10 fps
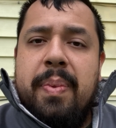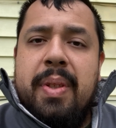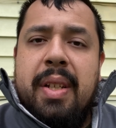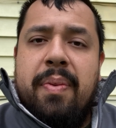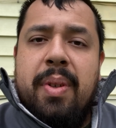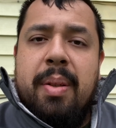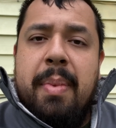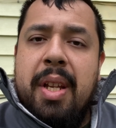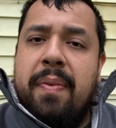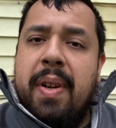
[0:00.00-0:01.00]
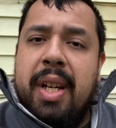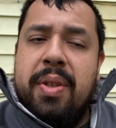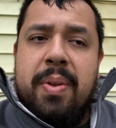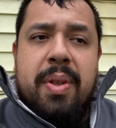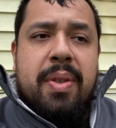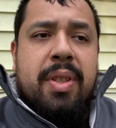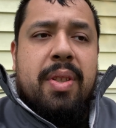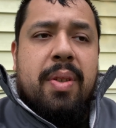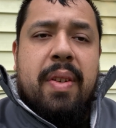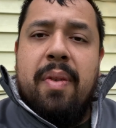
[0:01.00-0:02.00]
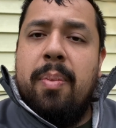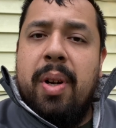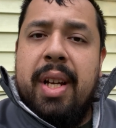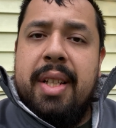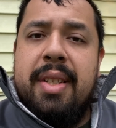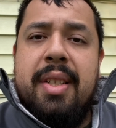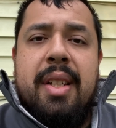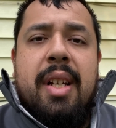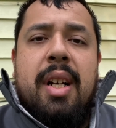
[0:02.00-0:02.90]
different manufacturers or different brands